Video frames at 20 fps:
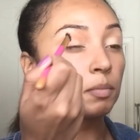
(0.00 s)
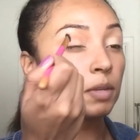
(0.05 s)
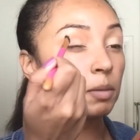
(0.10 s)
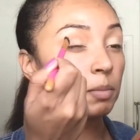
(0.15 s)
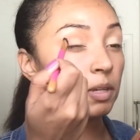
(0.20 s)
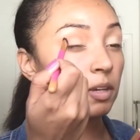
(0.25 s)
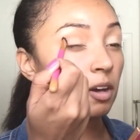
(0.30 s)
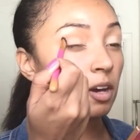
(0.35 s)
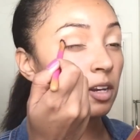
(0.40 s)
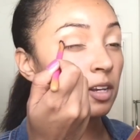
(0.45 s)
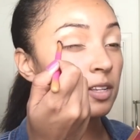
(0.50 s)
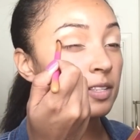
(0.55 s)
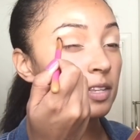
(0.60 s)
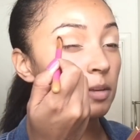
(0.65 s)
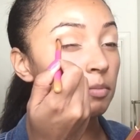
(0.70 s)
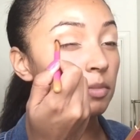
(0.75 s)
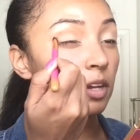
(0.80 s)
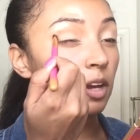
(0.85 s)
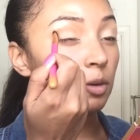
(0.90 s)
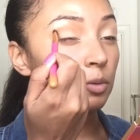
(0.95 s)
I'm gonna be honest,
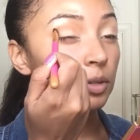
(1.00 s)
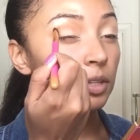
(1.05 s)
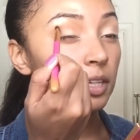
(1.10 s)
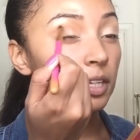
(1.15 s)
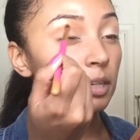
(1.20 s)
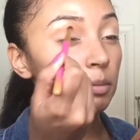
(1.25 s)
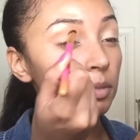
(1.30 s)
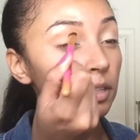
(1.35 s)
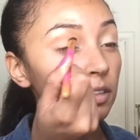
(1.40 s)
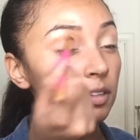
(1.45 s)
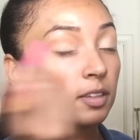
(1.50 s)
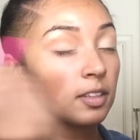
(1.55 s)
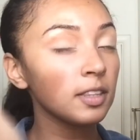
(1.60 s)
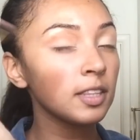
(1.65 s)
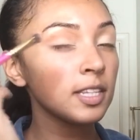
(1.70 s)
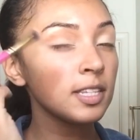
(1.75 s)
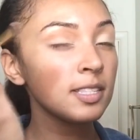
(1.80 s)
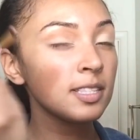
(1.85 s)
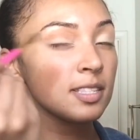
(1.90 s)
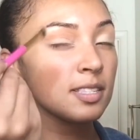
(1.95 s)
I'm not really
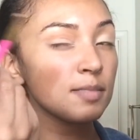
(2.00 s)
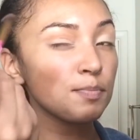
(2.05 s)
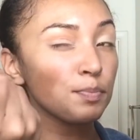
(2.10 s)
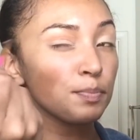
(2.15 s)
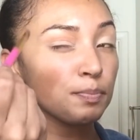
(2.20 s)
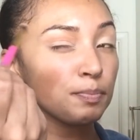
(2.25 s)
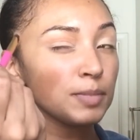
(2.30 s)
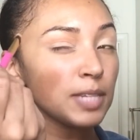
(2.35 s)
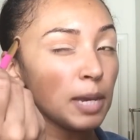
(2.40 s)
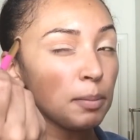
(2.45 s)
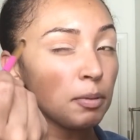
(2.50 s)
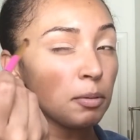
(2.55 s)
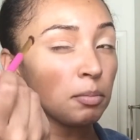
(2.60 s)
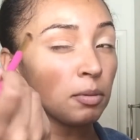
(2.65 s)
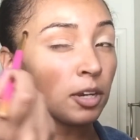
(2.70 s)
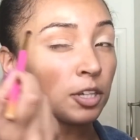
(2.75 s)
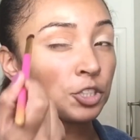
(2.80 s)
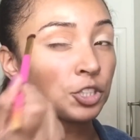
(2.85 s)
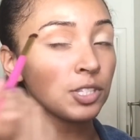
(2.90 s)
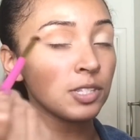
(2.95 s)
this type of
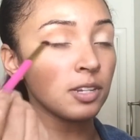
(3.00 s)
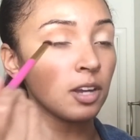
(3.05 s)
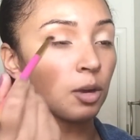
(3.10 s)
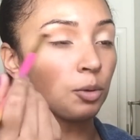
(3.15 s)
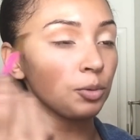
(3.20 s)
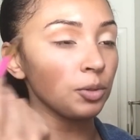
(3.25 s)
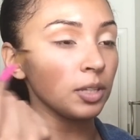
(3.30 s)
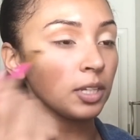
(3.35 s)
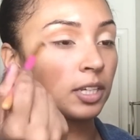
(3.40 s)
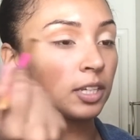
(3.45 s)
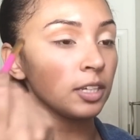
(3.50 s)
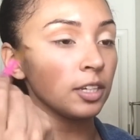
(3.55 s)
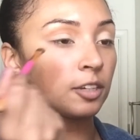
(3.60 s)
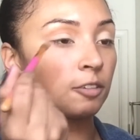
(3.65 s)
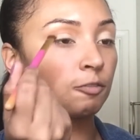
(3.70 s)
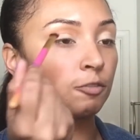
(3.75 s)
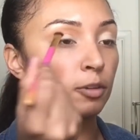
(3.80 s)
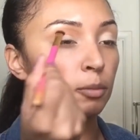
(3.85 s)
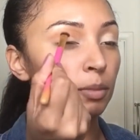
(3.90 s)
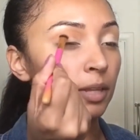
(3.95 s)
brush is not really
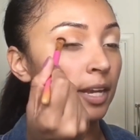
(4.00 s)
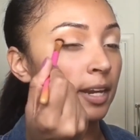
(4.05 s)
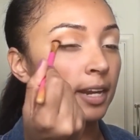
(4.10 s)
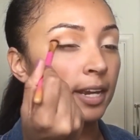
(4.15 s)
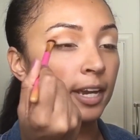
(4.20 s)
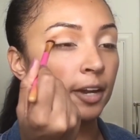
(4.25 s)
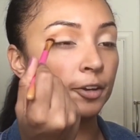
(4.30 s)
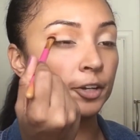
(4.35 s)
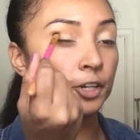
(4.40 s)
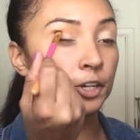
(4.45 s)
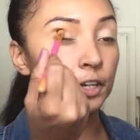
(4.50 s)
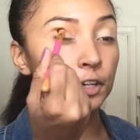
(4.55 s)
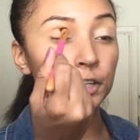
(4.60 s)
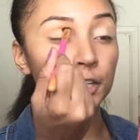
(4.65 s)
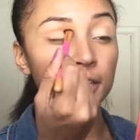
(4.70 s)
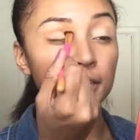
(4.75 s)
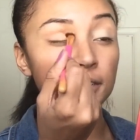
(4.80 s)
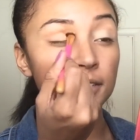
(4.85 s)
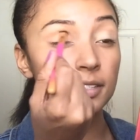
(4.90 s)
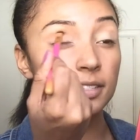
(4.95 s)
good for blending out your
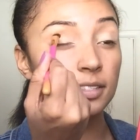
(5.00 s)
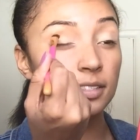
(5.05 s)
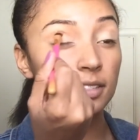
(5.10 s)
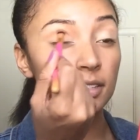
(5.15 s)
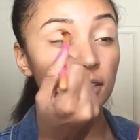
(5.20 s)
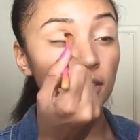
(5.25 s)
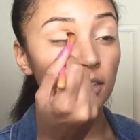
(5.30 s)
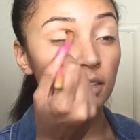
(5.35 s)
crease.